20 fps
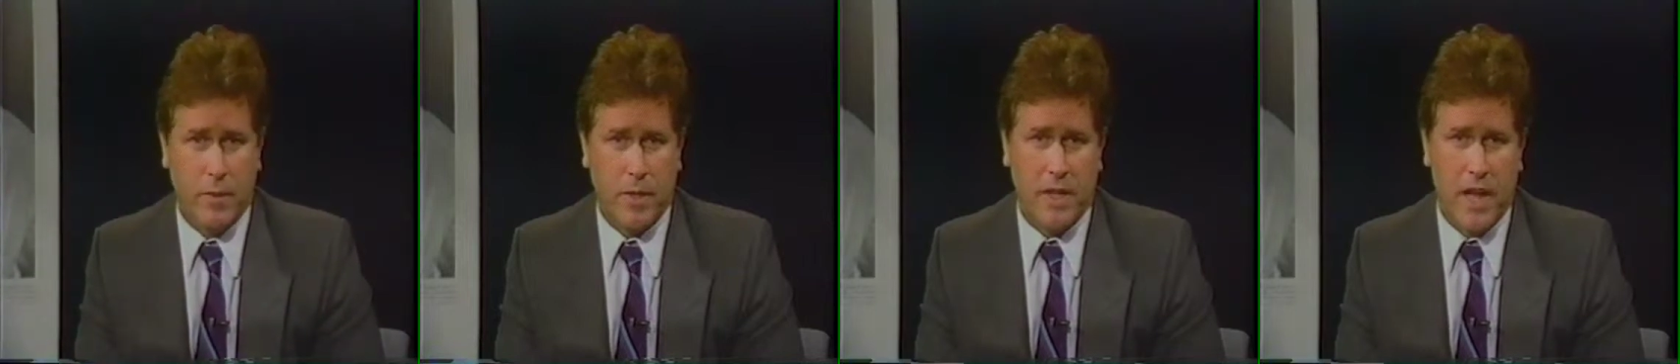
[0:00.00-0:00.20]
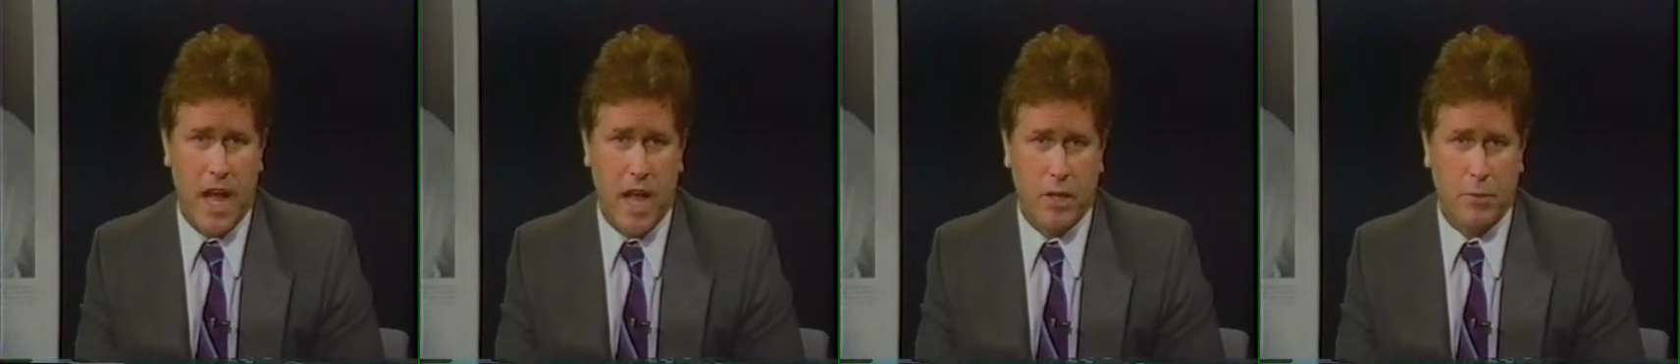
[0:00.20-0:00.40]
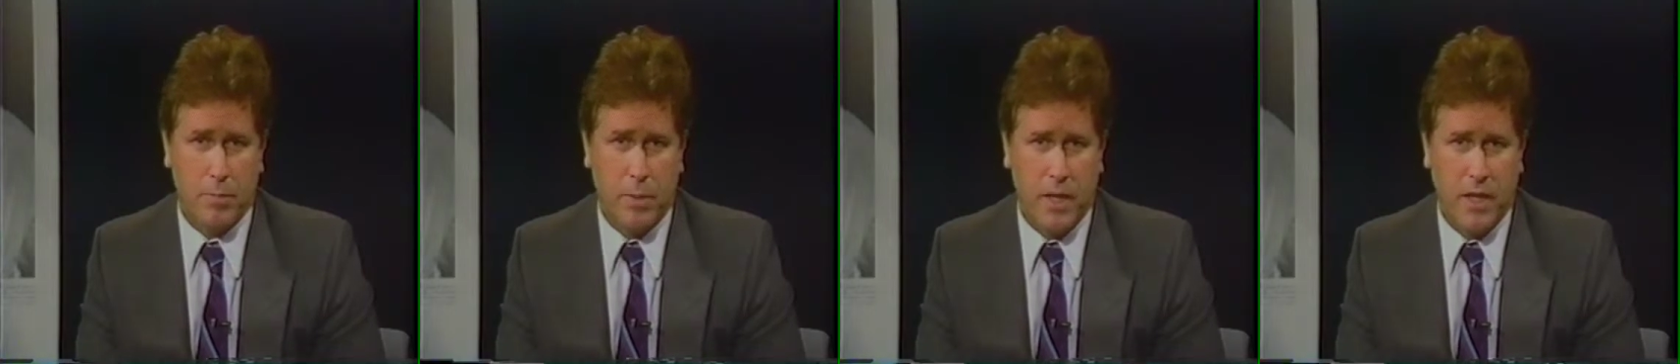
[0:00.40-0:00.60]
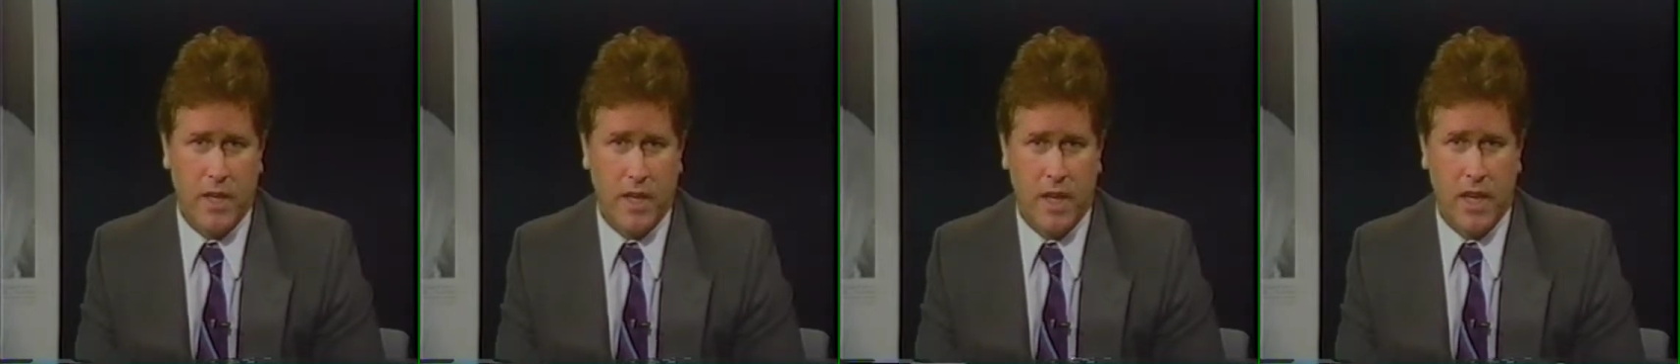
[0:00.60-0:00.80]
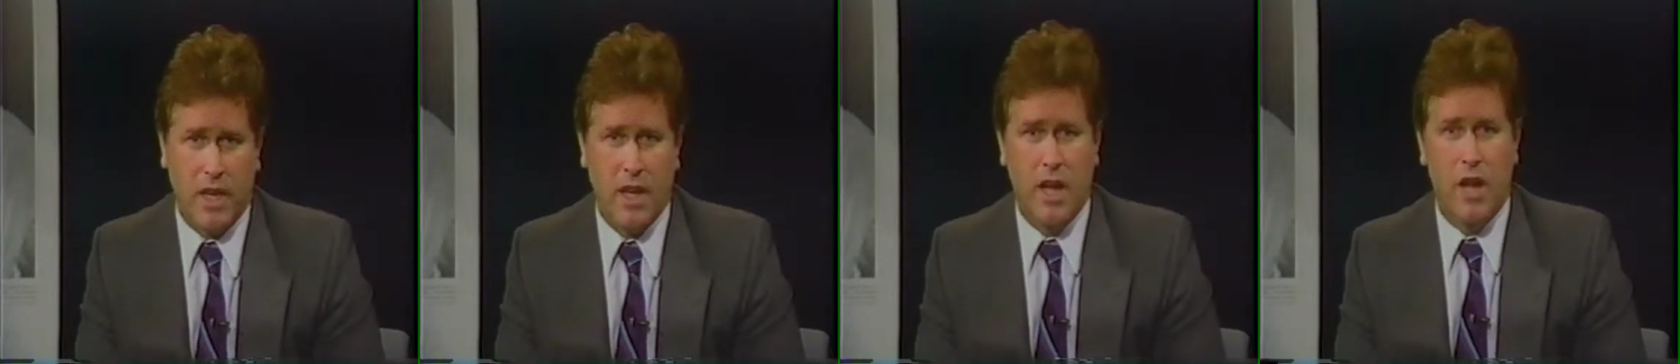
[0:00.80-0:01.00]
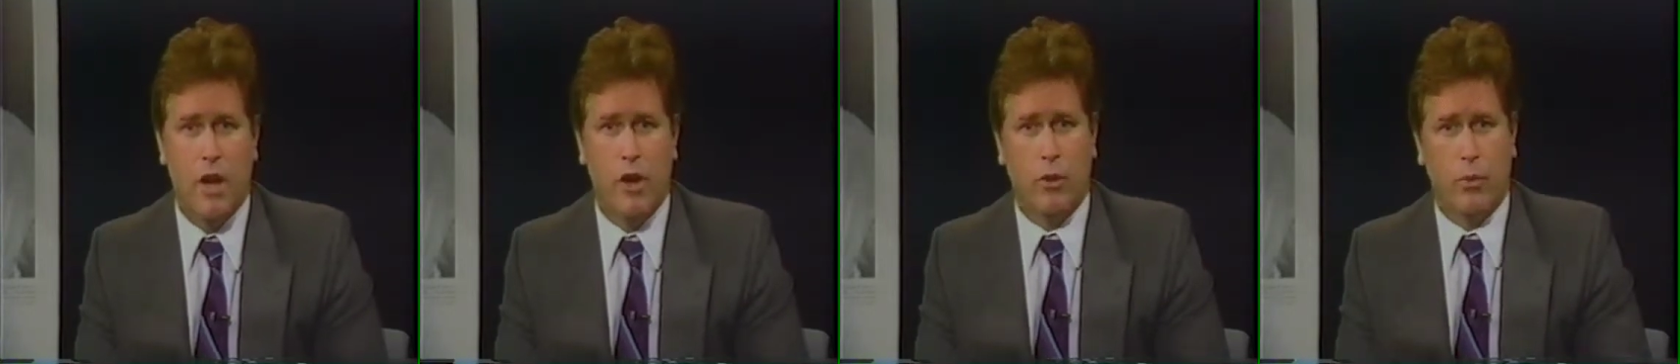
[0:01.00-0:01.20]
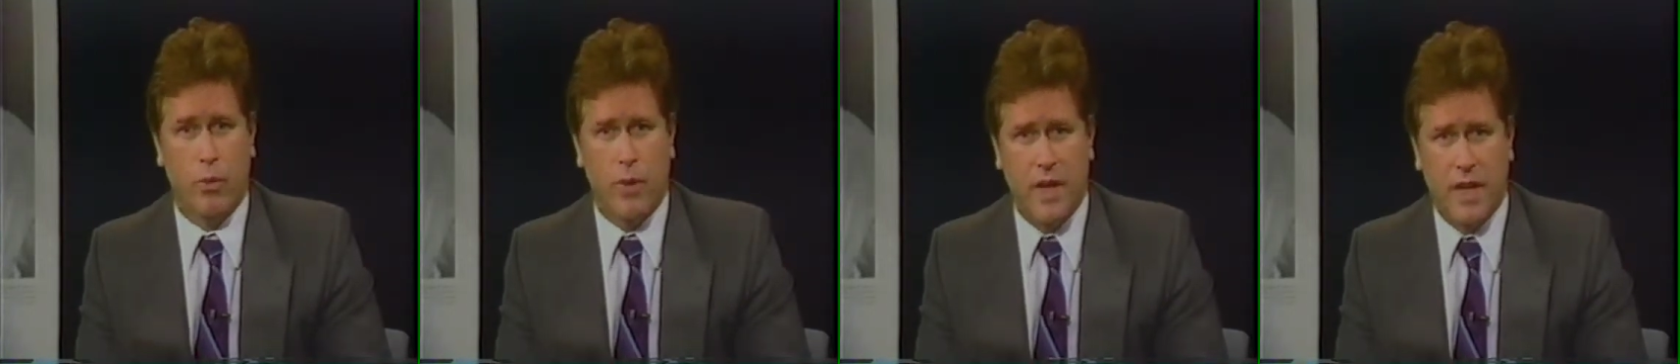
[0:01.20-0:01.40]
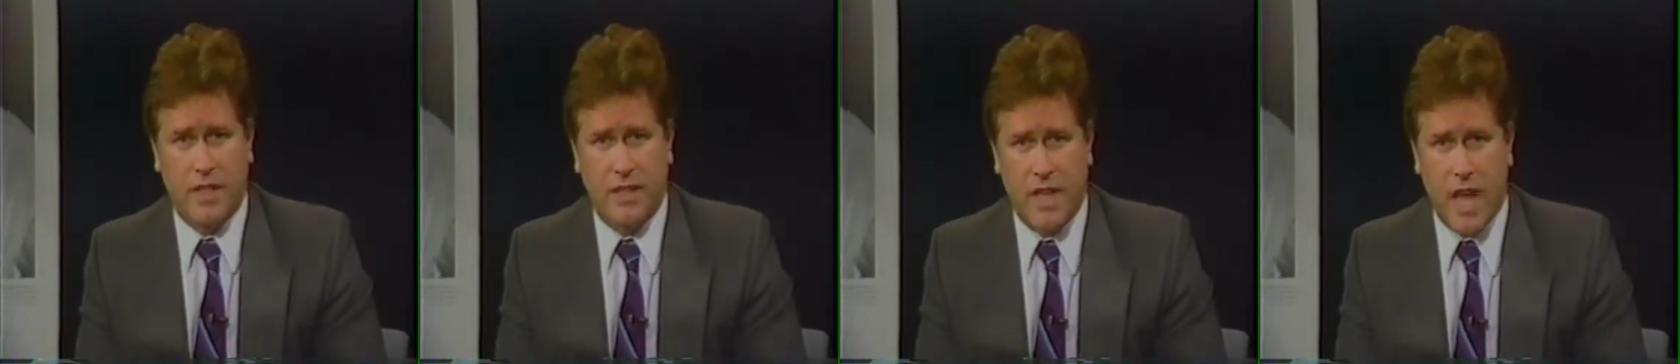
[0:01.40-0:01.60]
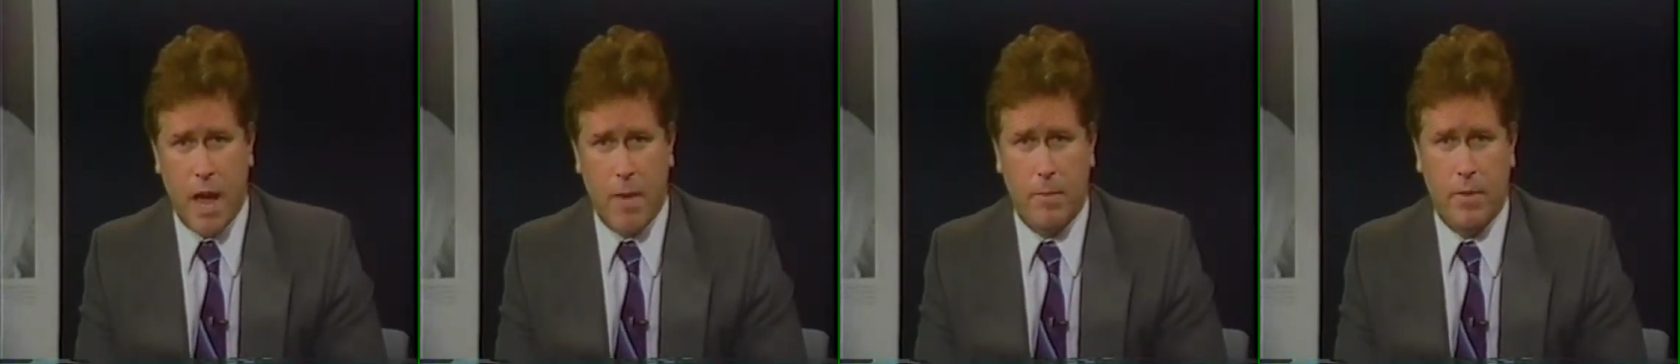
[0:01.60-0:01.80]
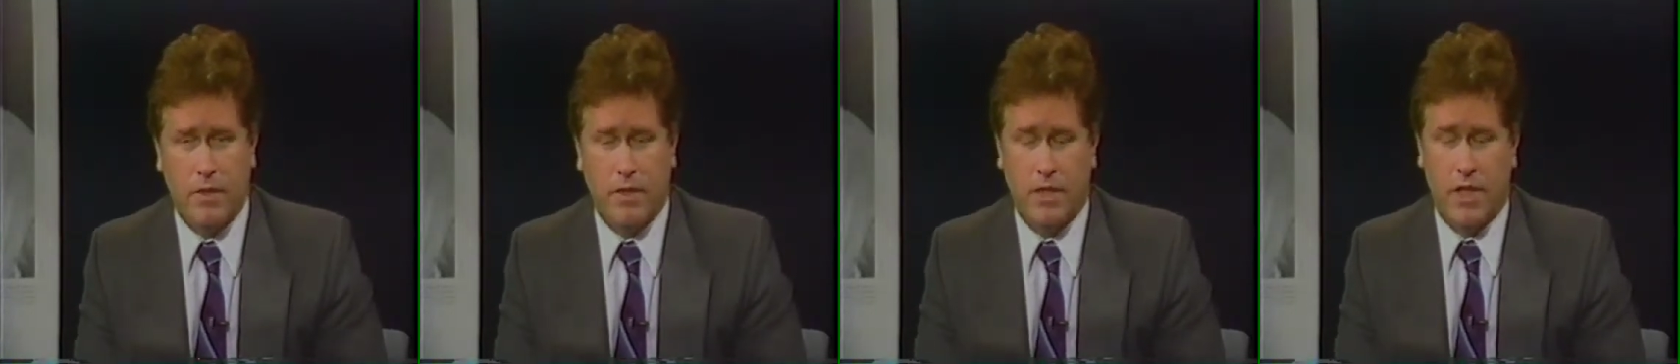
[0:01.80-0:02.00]
Dallas PD,
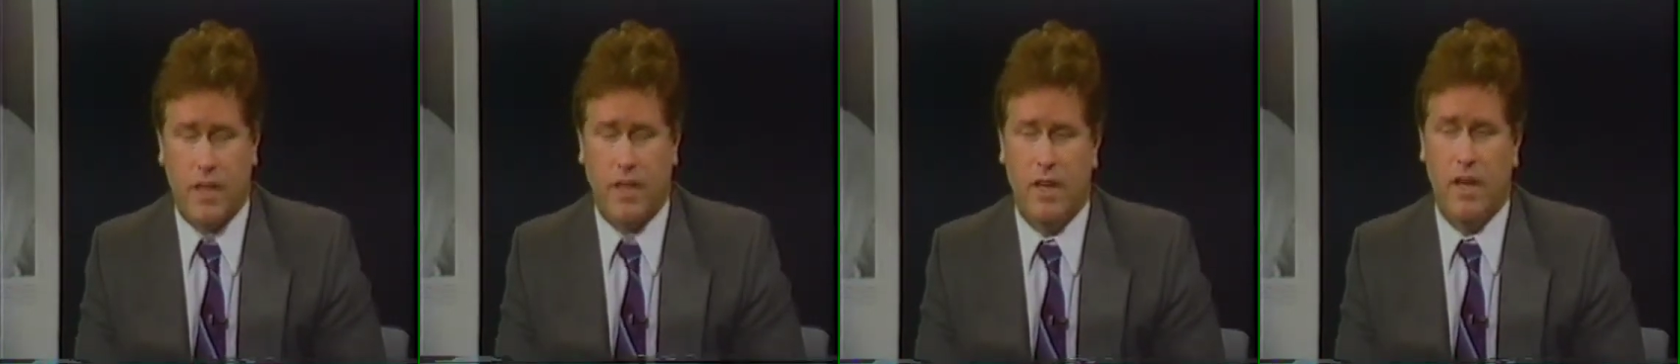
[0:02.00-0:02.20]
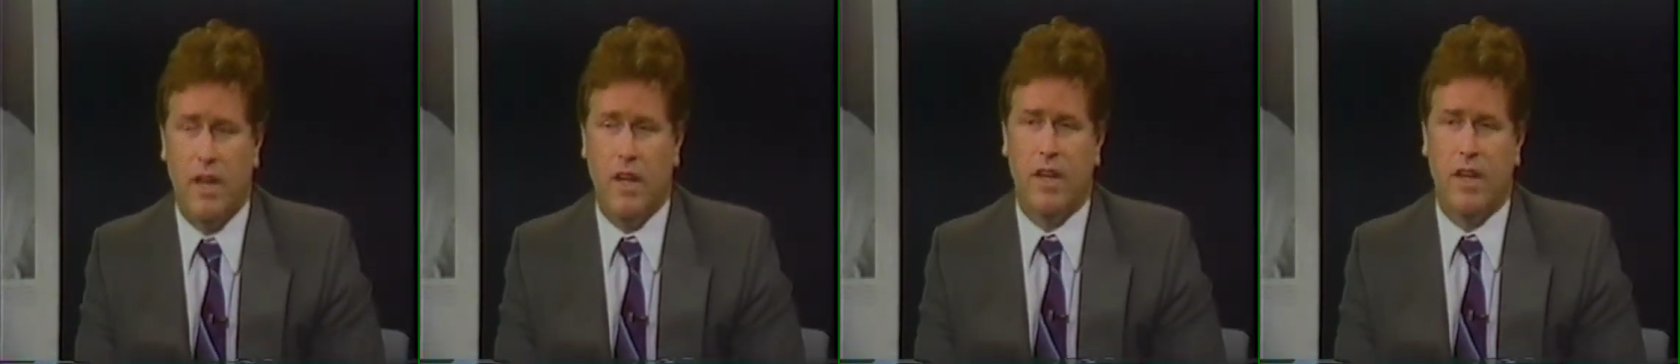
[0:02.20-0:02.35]
re-examines it.